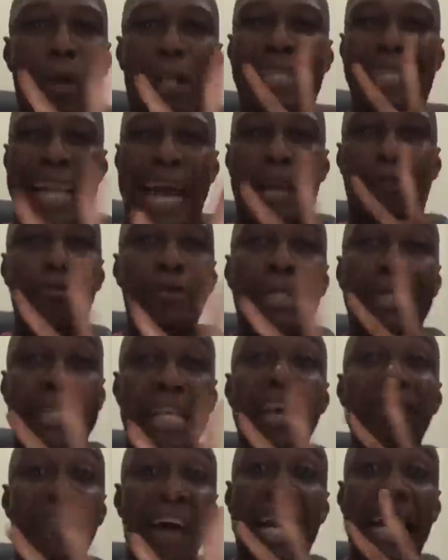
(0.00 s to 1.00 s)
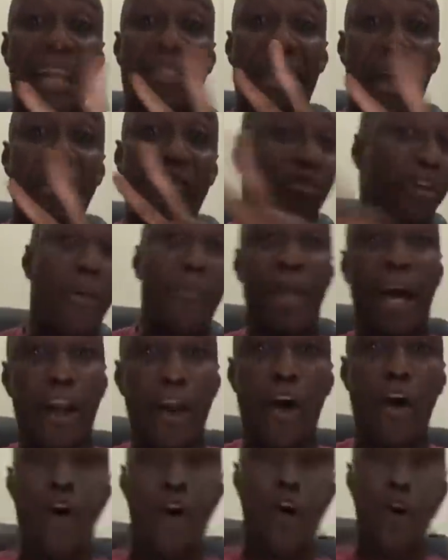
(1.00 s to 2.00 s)
will not receive anything from the
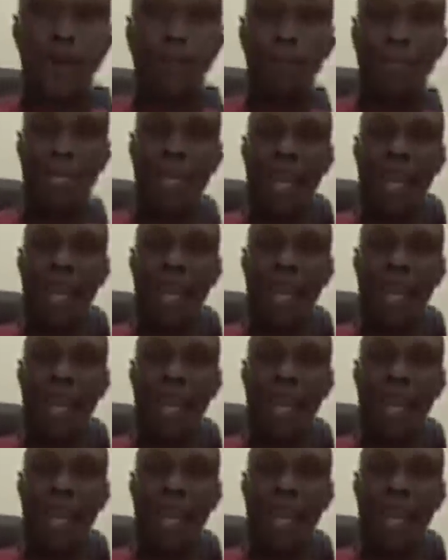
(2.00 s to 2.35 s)
Lord.